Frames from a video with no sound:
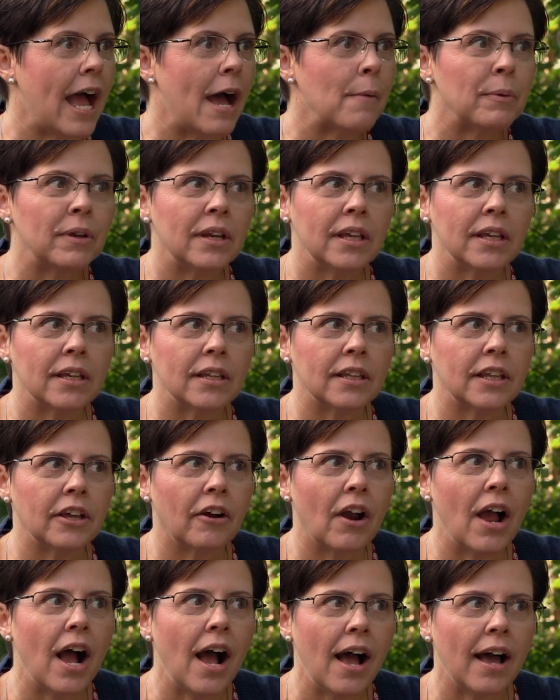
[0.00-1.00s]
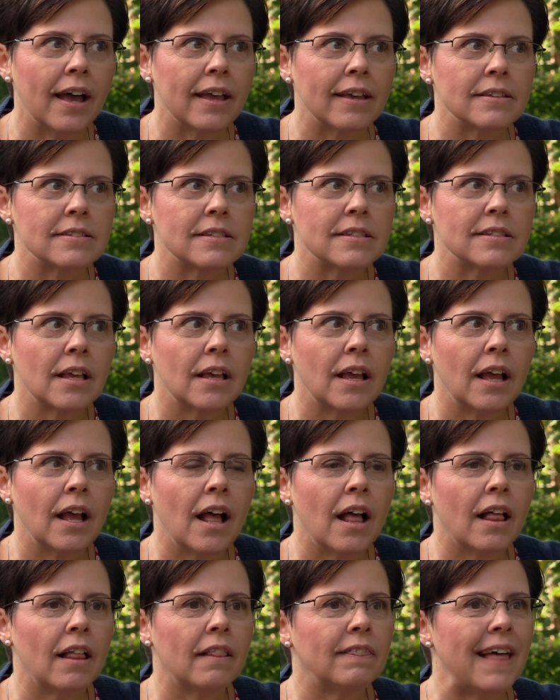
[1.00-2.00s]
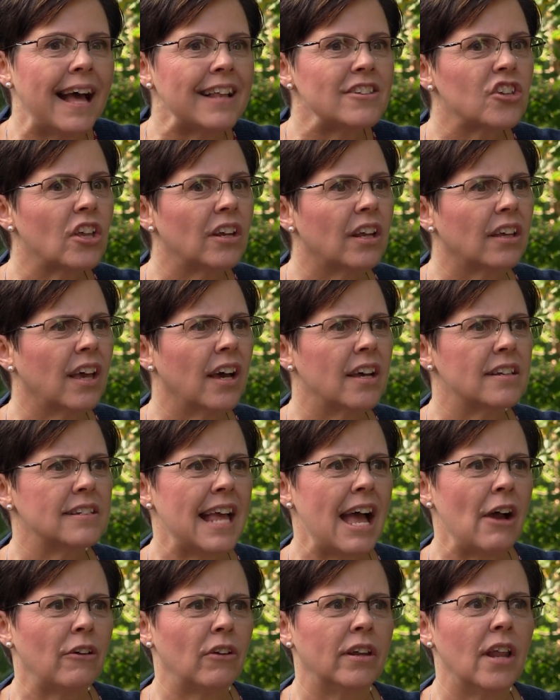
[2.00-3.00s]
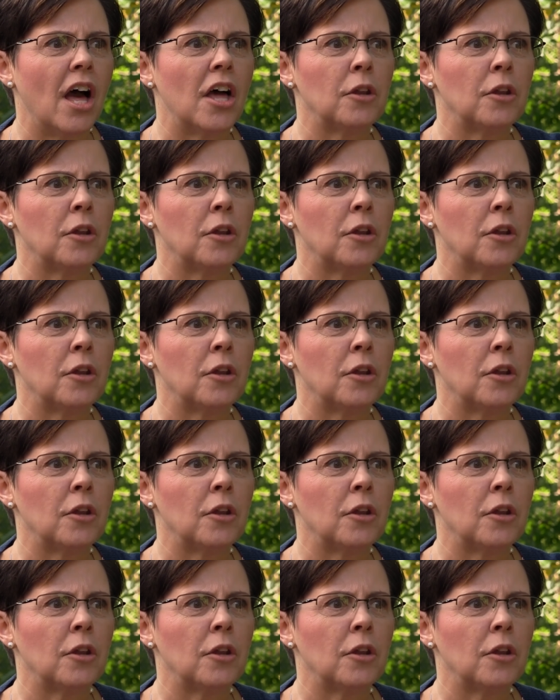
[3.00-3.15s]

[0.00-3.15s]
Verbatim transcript: happening in their eyes, that's going to cut down on